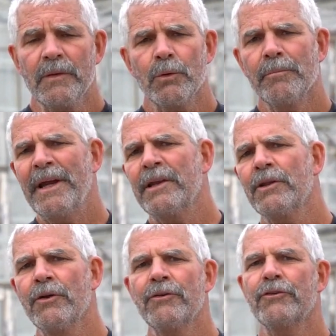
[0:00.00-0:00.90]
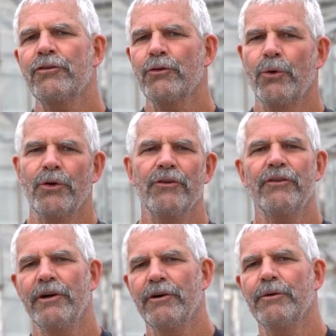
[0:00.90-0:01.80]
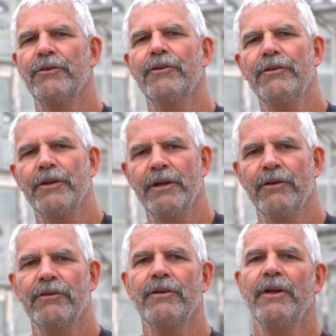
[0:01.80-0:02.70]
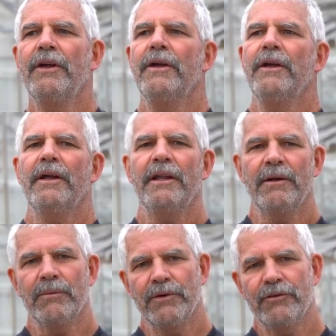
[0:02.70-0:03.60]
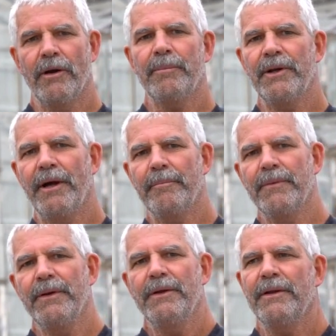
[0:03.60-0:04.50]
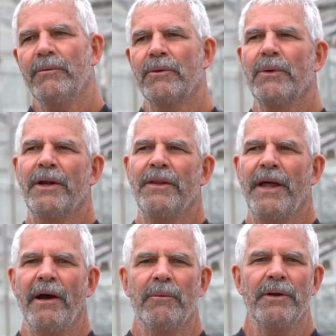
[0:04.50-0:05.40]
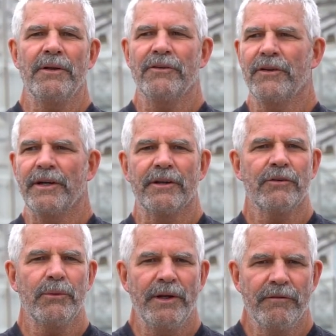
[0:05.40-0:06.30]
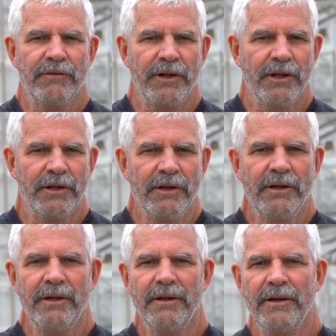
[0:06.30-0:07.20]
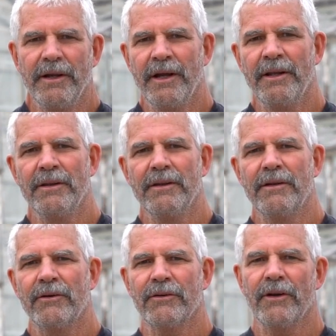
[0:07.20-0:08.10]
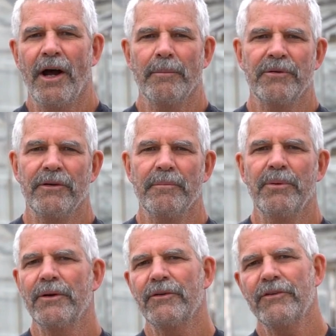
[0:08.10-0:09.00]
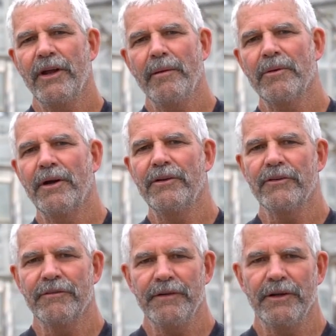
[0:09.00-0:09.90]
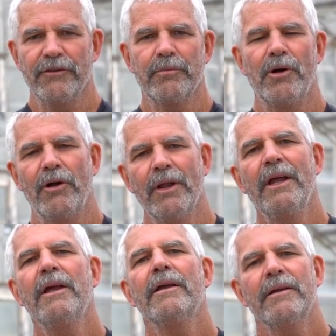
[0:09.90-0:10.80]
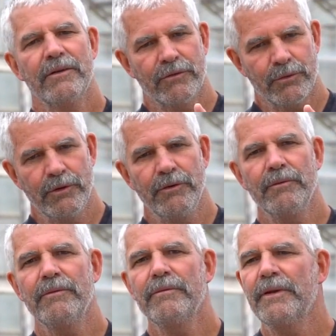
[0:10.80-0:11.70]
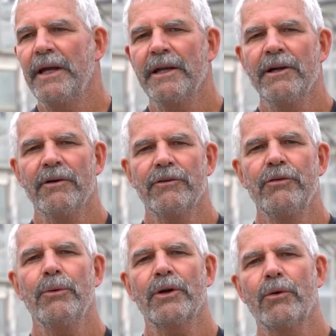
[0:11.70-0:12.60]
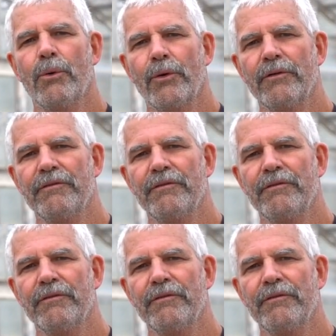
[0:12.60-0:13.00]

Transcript: we're making those the shortest, narrowest, and thinnest. And then we're jumping up and we're running that one as like a twin fin. And there's an option to put a stabilizer fin, a small true thing here, two and a quarter